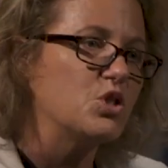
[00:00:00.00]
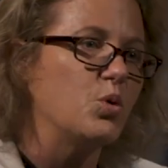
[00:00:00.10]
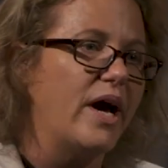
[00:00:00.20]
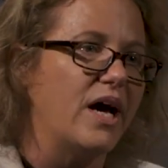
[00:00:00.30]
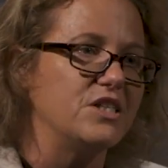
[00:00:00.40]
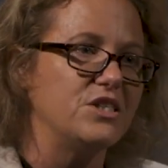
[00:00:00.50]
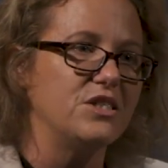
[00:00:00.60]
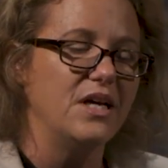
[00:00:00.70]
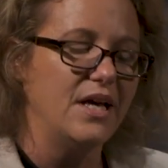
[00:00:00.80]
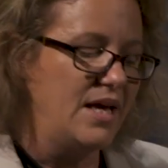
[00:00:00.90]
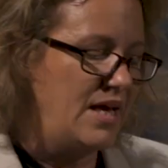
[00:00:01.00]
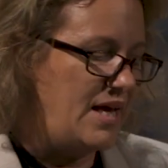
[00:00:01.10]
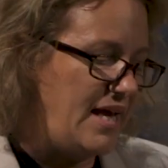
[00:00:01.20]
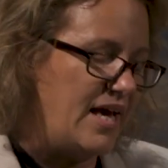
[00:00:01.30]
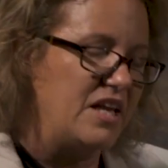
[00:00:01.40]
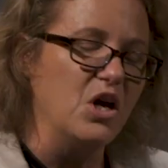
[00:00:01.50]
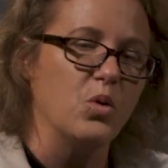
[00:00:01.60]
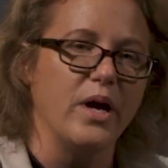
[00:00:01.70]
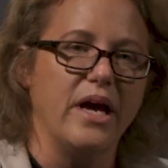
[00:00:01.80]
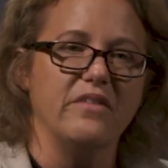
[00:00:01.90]
scratch, he had
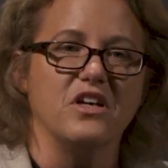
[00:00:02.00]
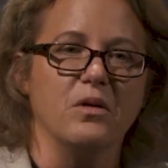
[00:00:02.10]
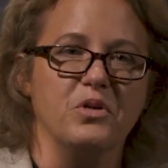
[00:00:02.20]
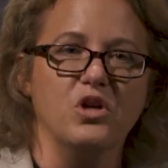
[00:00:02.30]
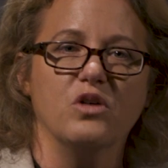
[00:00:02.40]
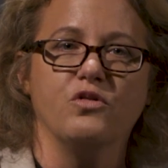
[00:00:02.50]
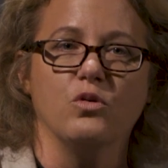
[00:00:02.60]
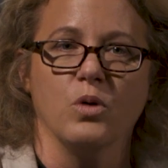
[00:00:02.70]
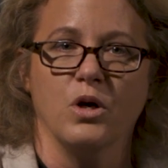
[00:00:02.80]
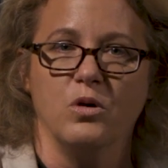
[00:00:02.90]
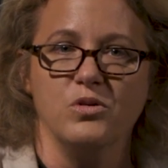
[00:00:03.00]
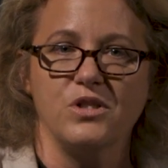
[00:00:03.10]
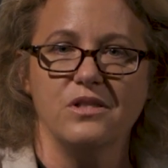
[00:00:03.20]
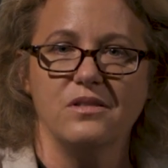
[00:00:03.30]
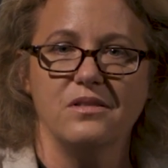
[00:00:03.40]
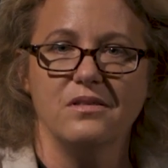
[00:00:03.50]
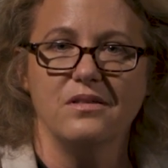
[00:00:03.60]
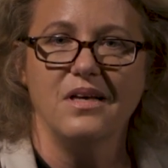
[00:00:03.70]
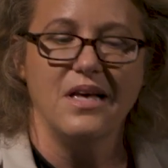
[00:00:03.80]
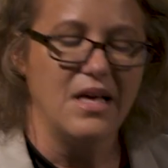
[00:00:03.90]
engraved a beautiful rose.
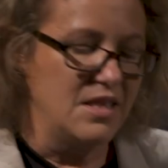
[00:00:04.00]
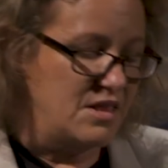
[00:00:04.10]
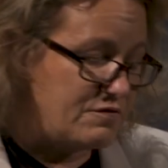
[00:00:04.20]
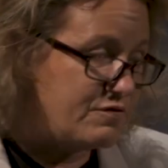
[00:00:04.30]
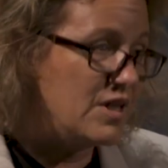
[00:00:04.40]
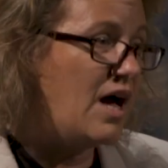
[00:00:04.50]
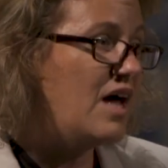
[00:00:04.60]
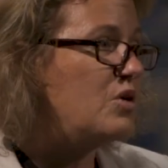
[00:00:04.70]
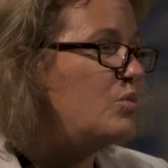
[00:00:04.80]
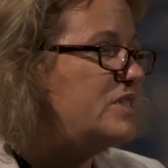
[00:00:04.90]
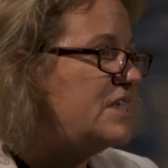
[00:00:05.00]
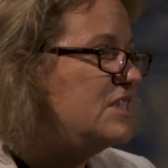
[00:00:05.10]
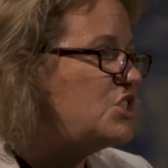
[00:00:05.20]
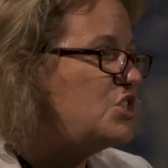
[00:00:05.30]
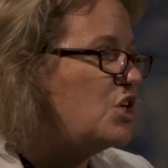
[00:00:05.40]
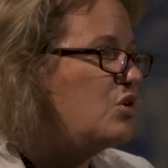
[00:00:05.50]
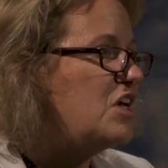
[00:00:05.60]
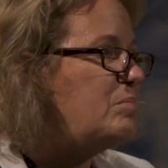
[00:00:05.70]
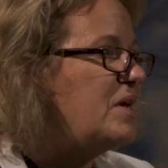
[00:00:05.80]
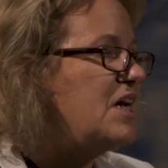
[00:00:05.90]
The flaw that was in the stone
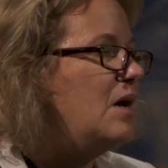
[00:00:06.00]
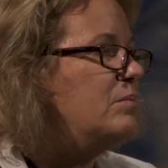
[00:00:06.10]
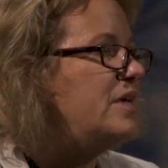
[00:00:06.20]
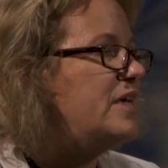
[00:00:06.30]
had become